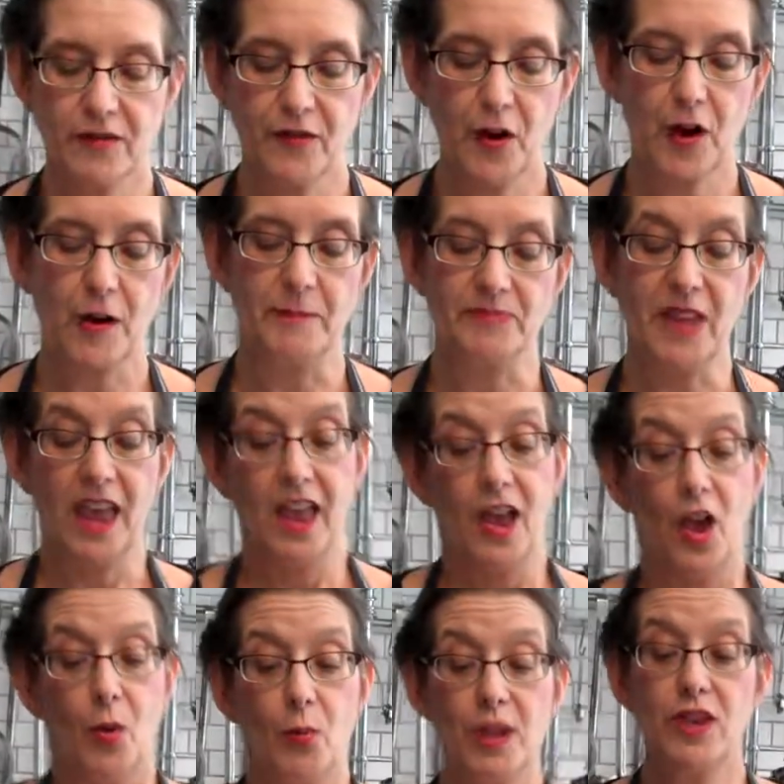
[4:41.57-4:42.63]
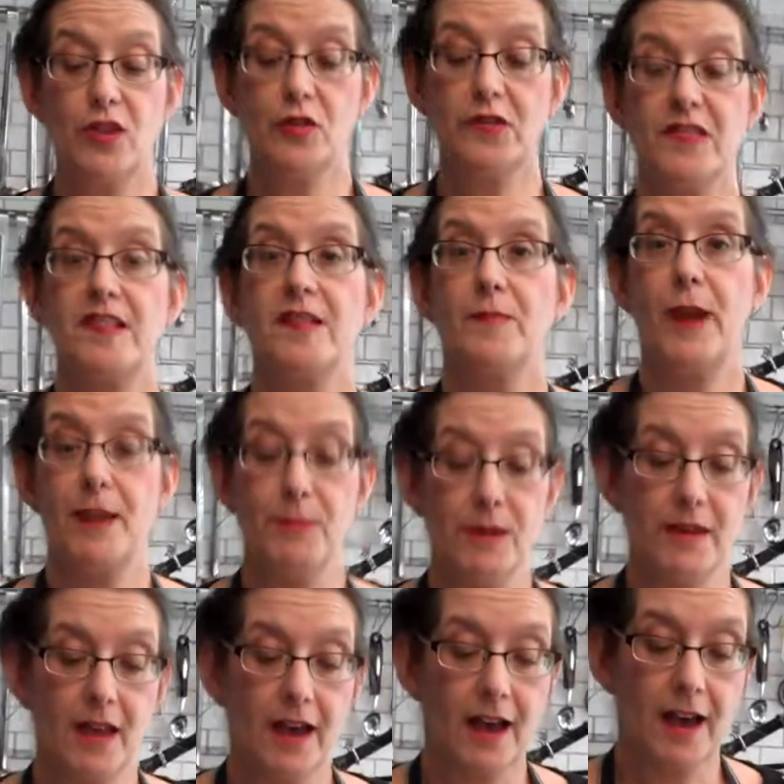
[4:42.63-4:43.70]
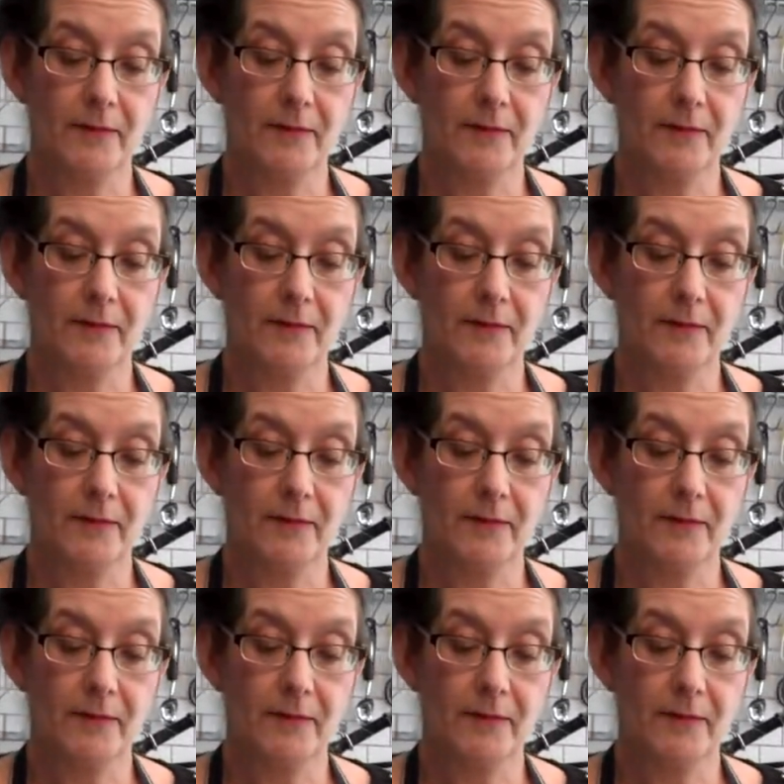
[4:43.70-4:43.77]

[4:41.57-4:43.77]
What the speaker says: and firm. We use the baby